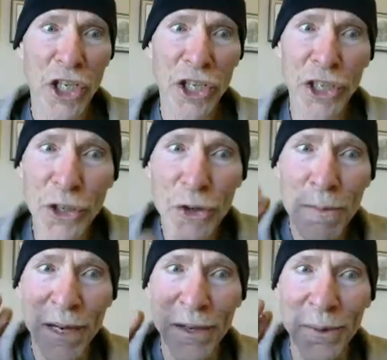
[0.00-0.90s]

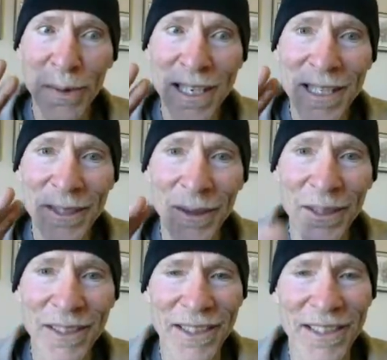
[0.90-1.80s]
human
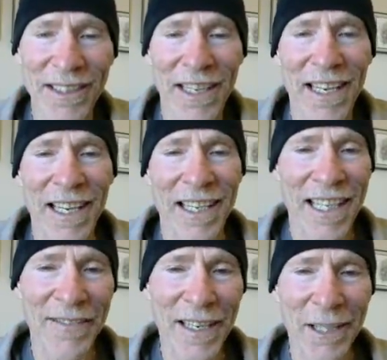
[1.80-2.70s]
resources
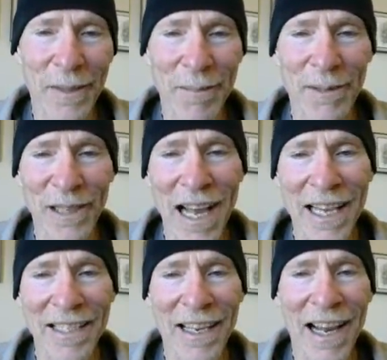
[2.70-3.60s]
even as we
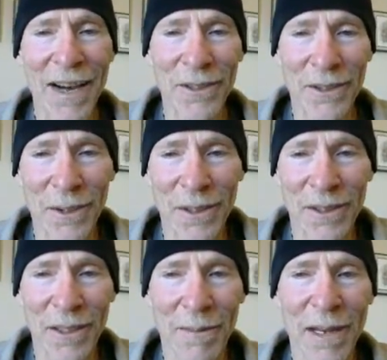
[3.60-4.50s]
plot to
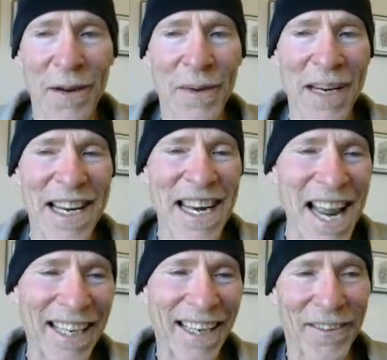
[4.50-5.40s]
outsource them and
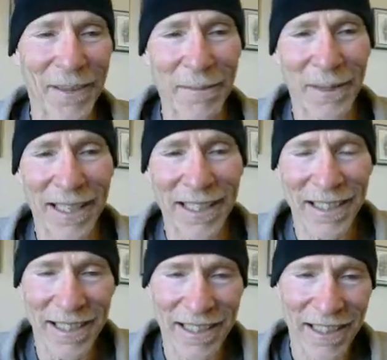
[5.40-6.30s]
renege on their
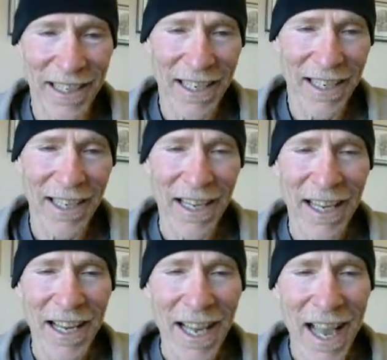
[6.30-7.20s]
pensions,
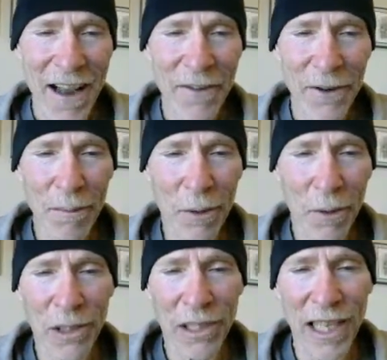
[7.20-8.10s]
ever
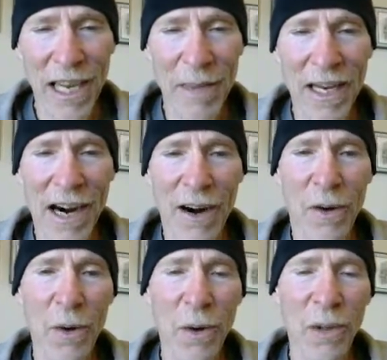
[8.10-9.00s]
proclaiming our
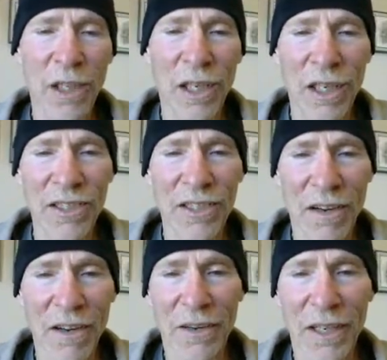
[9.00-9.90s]
Holocaust
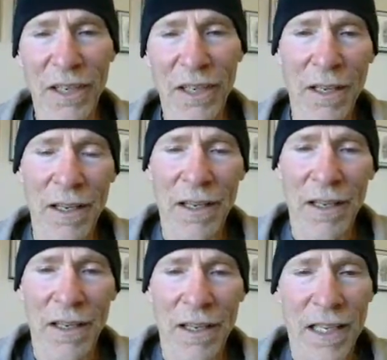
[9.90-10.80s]
suffering
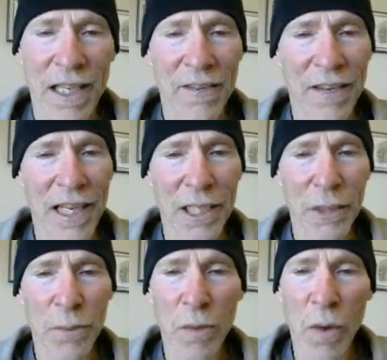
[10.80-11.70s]
even
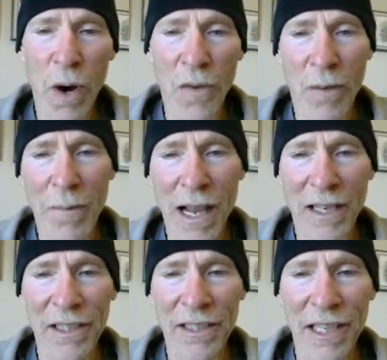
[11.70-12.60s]
as we wall the
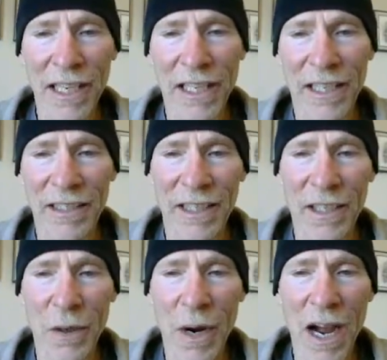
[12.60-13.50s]
Palestinians
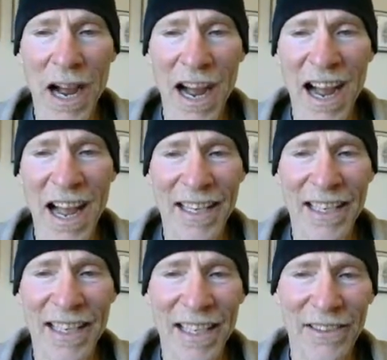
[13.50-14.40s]
into a hot
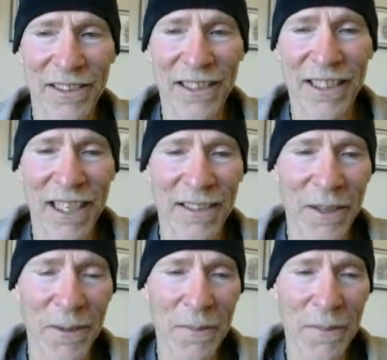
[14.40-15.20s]
desert ghetto,